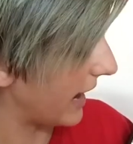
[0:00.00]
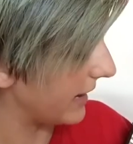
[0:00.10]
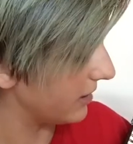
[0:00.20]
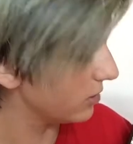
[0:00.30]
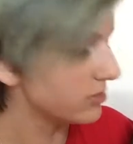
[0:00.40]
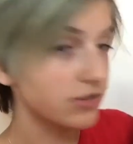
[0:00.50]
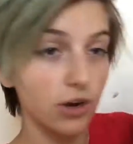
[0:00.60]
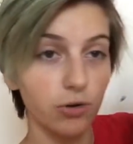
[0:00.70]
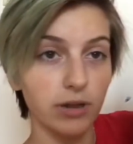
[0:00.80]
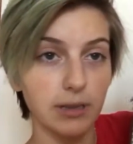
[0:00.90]
used
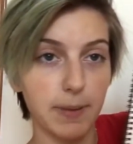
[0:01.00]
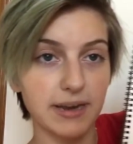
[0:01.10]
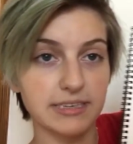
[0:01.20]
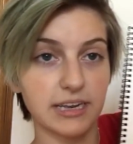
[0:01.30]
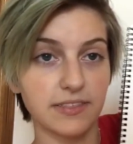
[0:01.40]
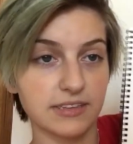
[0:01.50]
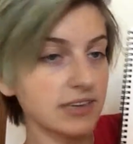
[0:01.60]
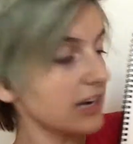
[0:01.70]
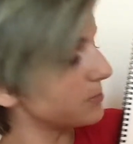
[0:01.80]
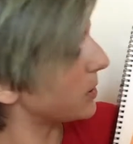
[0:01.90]
acrylic painting in the
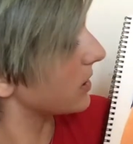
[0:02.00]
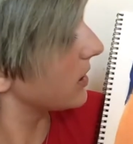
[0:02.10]
sketchbook